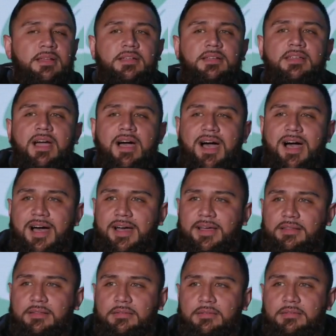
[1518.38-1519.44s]
God
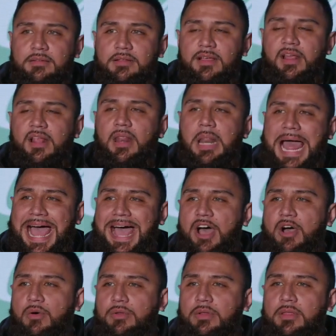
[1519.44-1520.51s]

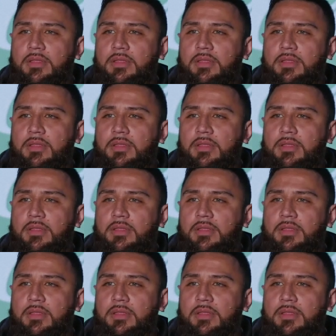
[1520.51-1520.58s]
allowed